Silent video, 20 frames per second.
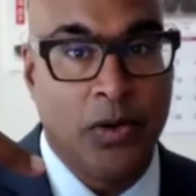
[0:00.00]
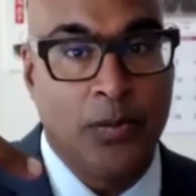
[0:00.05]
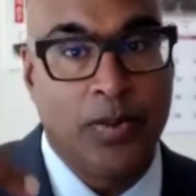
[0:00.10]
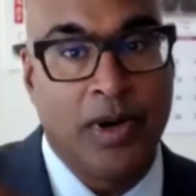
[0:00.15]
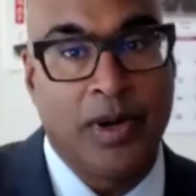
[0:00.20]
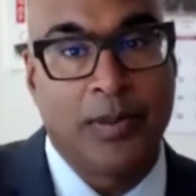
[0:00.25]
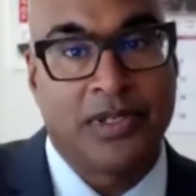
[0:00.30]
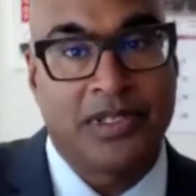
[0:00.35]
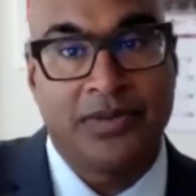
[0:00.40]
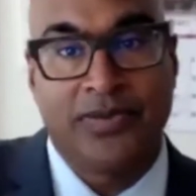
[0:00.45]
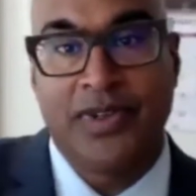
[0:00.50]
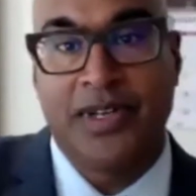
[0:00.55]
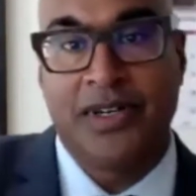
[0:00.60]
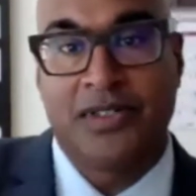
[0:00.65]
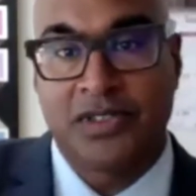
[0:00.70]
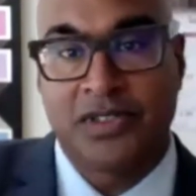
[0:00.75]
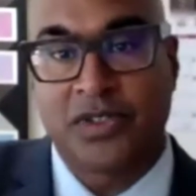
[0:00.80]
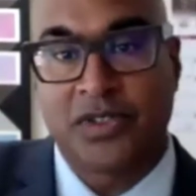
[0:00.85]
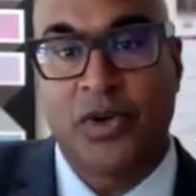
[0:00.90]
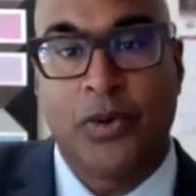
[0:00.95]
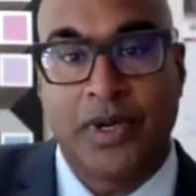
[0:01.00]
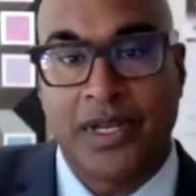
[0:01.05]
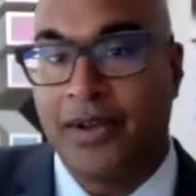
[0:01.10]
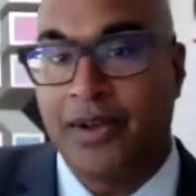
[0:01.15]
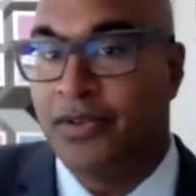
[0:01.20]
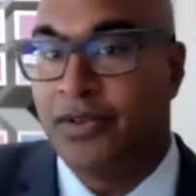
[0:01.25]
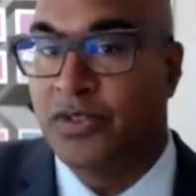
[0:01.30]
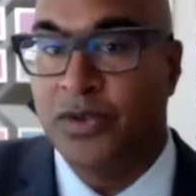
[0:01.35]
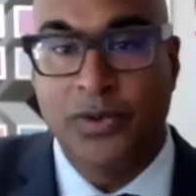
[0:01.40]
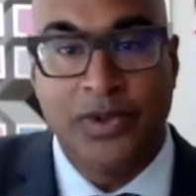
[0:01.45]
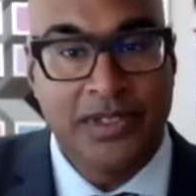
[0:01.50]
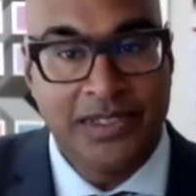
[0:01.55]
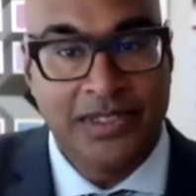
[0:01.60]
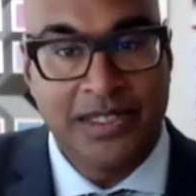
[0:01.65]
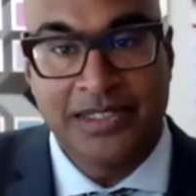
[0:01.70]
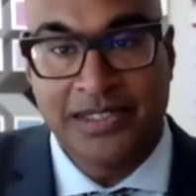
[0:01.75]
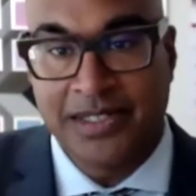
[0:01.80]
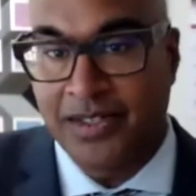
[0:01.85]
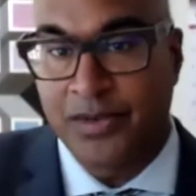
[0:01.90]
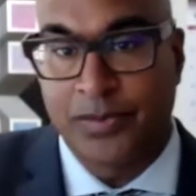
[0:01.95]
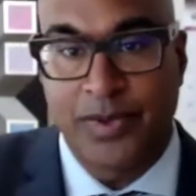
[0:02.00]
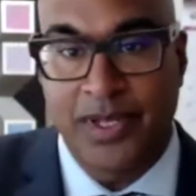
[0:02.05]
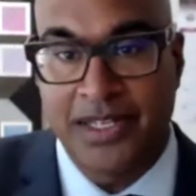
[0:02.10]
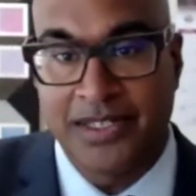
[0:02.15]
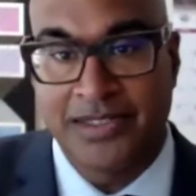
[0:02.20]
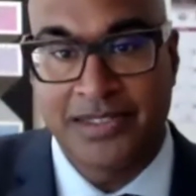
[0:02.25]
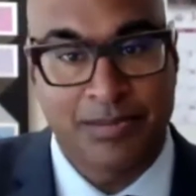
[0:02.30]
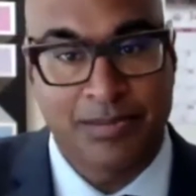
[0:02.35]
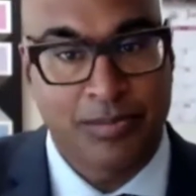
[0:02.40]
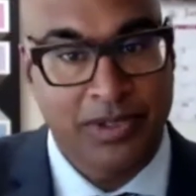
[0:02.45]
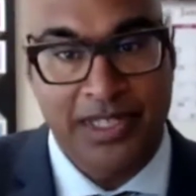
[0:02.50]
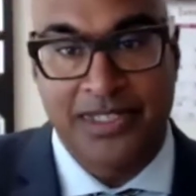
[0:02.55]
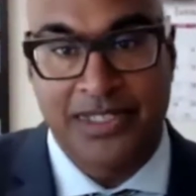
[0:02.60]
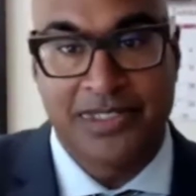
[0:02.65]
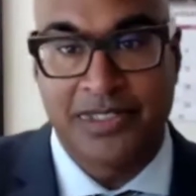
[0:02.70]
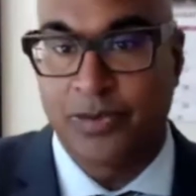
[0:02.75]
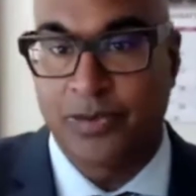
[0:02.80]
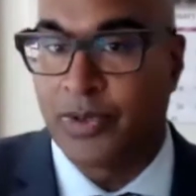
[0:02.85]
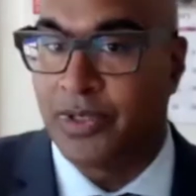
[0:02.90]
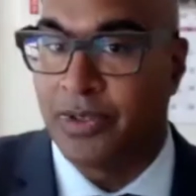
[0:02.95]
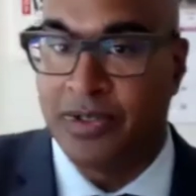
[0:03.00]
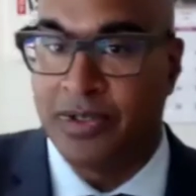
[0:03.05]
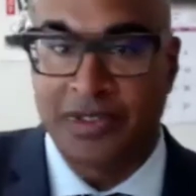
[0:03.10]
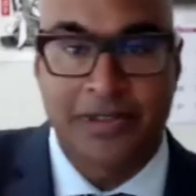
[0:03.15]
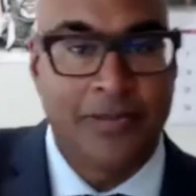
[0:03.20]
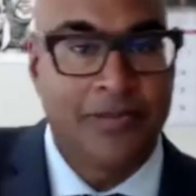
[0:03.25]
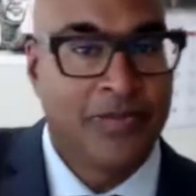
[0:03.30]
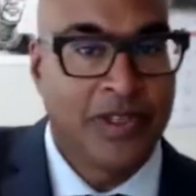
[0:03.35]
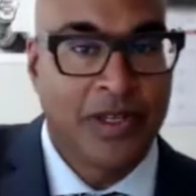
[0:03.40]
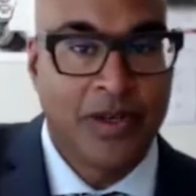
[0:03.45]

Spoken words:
public defenders are going out and doing things in other places, whether it's